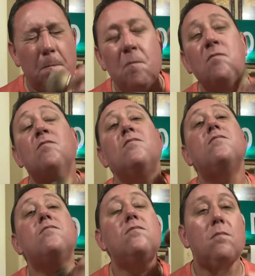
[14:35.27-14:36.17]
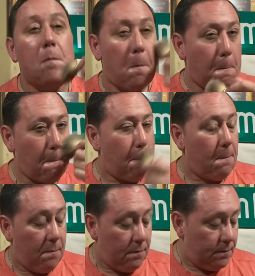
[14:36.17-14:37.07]

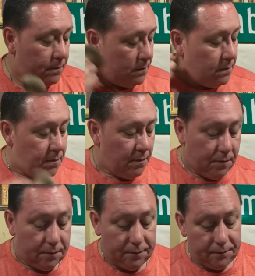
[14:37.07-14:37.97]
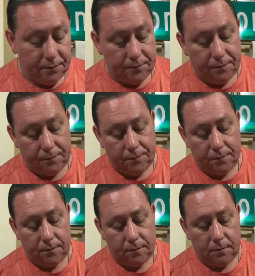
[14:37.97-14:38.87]

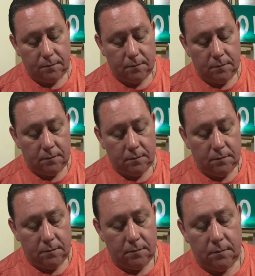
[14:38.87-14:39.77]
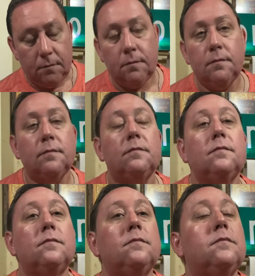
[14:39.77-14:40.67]

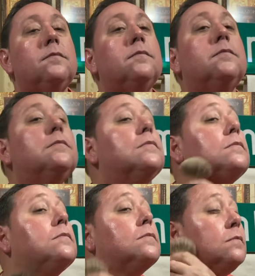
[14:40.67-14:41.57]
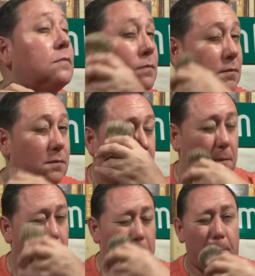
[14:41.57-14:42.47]

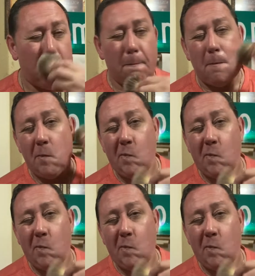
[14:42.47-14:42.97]
Nothing is said.